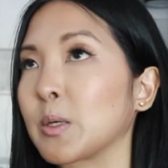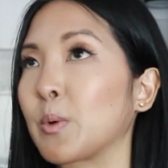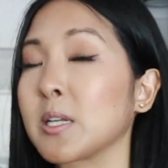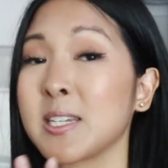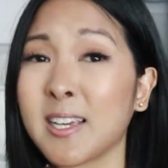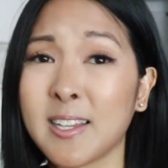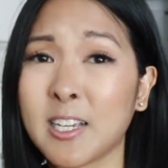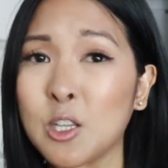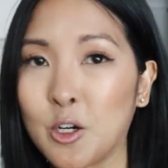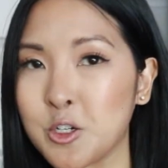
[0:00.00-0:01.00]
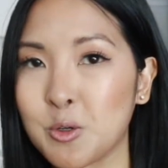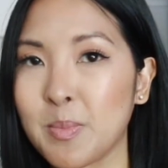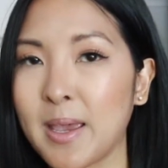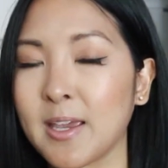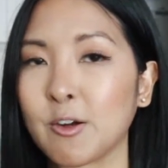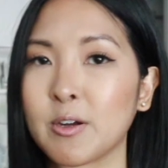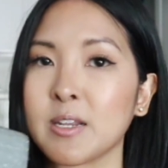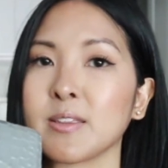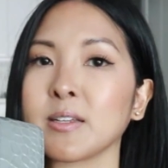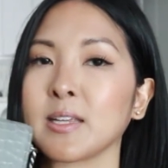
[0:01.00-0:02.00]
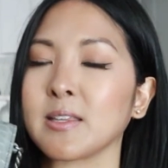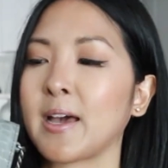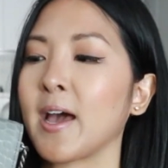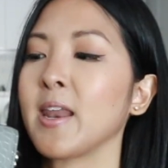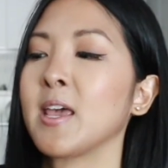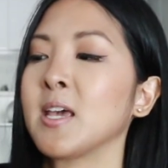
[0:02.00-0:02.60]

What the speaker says: want to take like a larger bag or anything like that.